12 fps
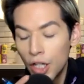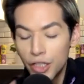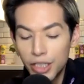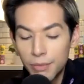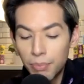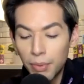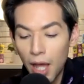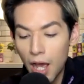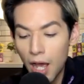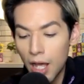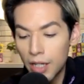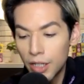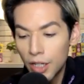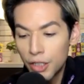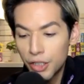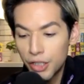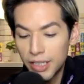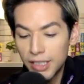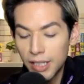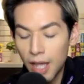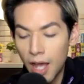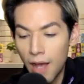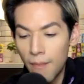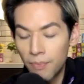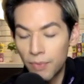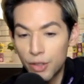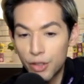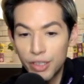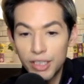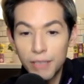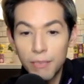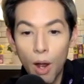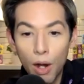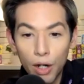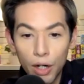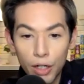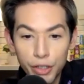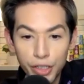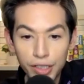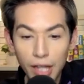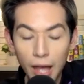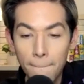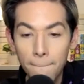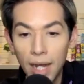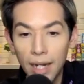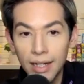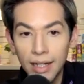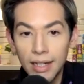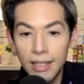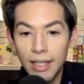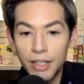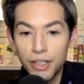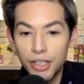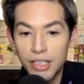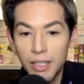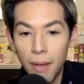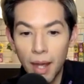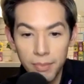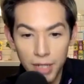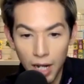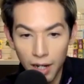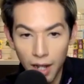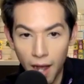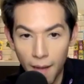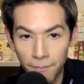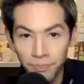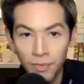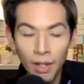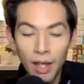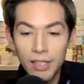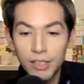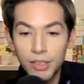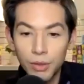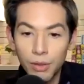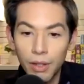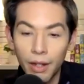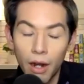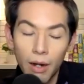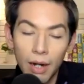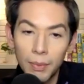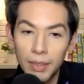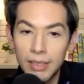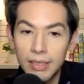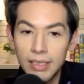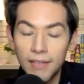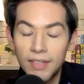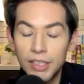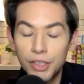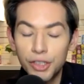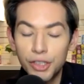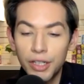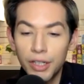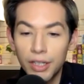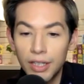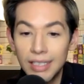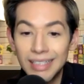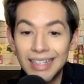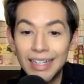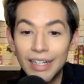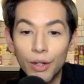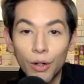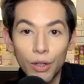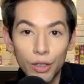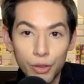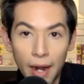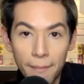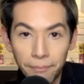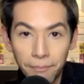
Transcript: She's blonde. She's um she's smart. She's got money. Like she's the bomb.com." And so they're like, all right, well, let's give this Gina, this Dina girl a try.